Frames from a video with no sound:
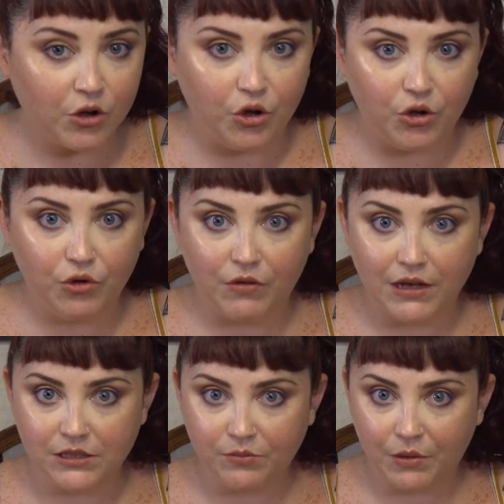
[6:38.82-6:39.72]
New
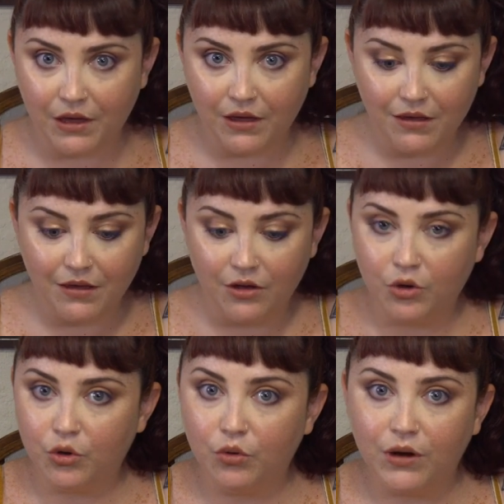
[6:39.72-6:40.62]
recipe.
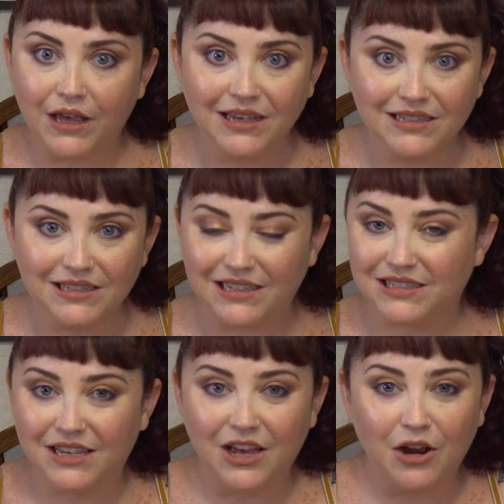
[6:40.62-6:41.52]
Who dis?
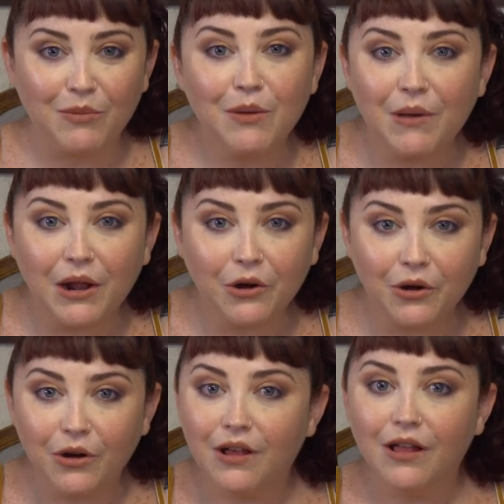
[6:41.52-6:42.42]
Is it gonna be better?
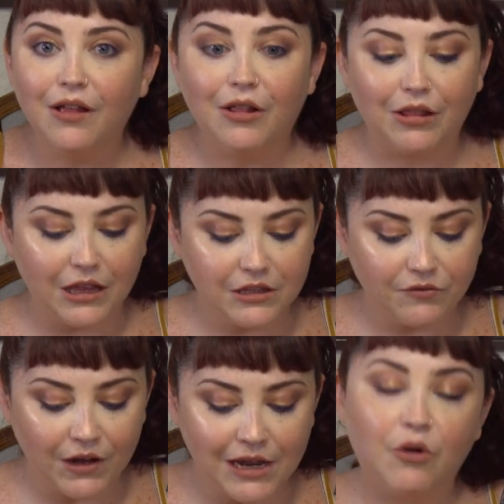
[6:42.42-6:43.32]
Let's
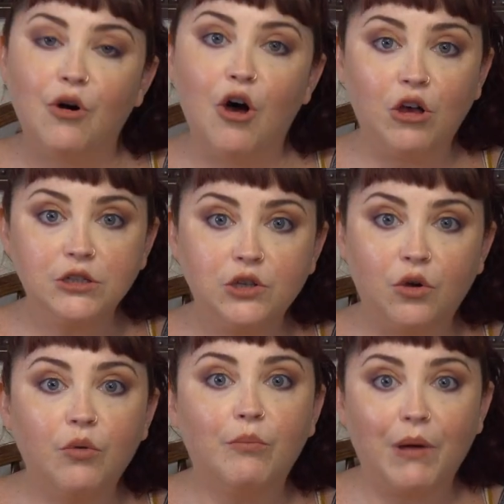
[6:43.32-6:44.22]
find out.
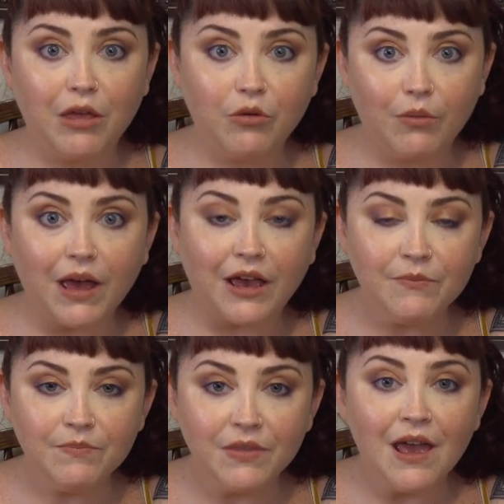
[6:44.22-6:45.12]
Also, by the way,
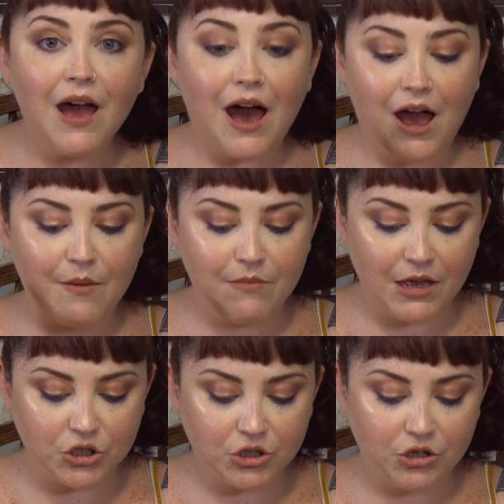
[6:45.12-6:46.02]
I
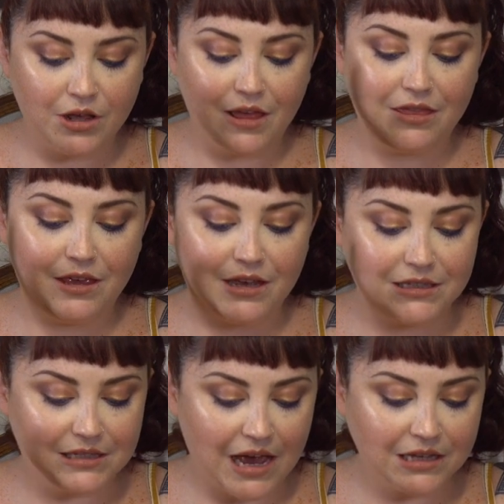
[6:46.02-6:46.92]
measured the
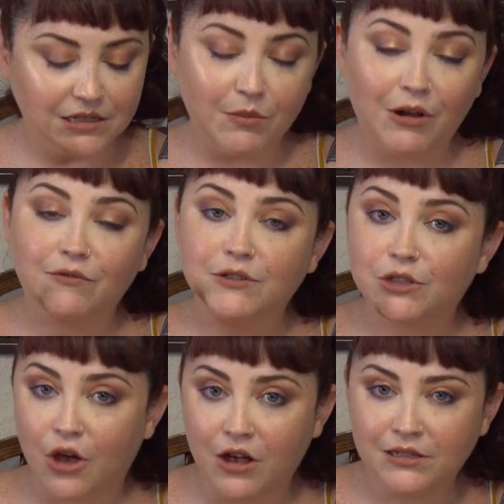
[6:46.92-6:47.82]
exact amount of
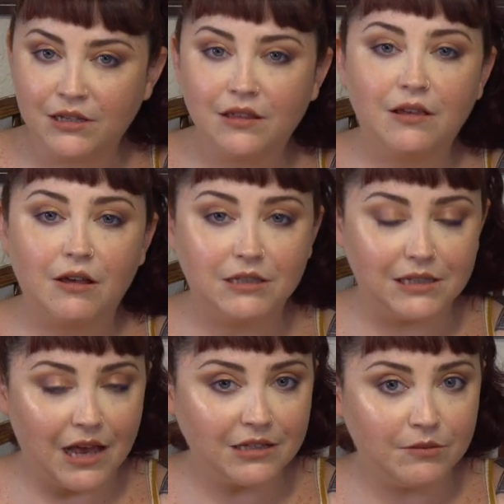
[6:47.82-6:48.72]
sauce and the
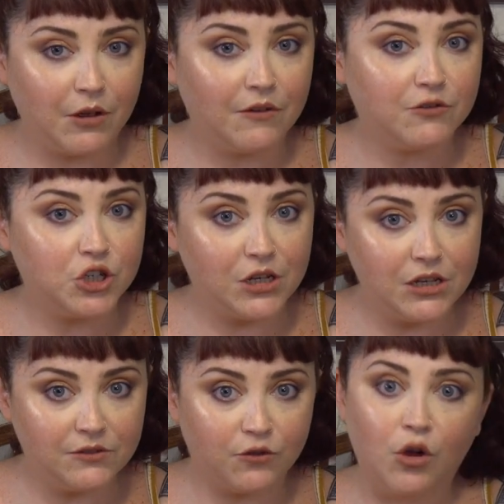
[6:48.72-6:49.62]
exact amount of
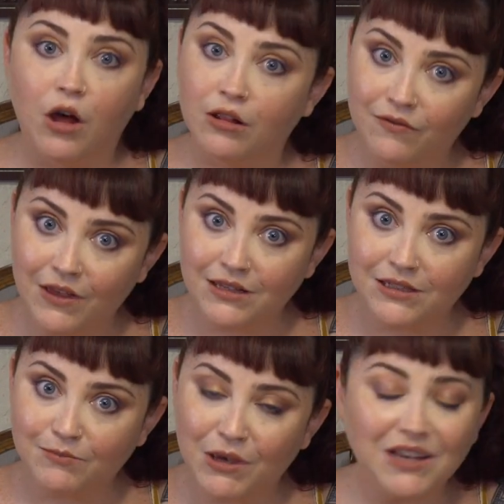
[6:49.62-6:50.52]
cheese for all of
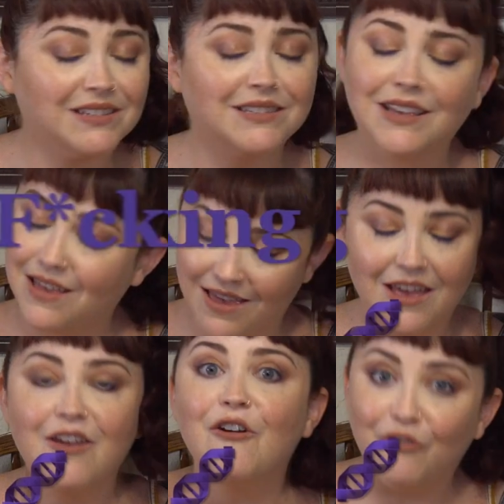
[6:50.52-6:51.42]
this because
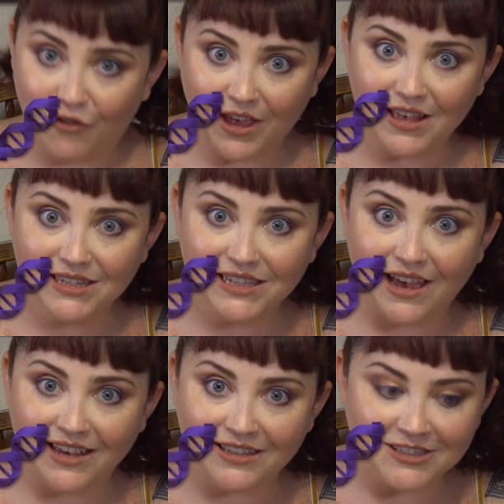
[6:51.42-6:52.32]
in
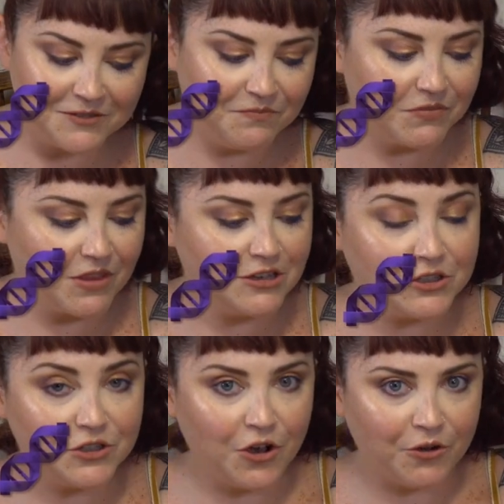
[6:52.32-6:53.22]
science.
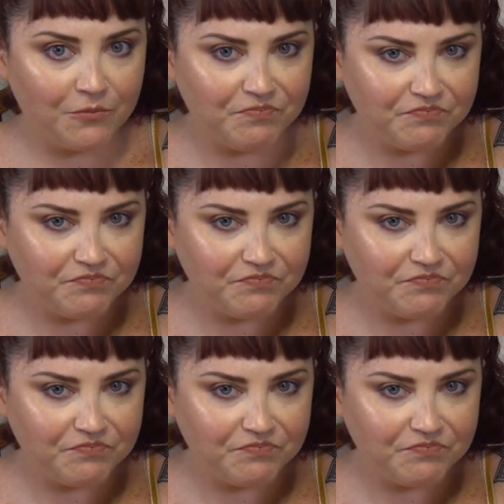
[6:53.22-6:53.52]
So,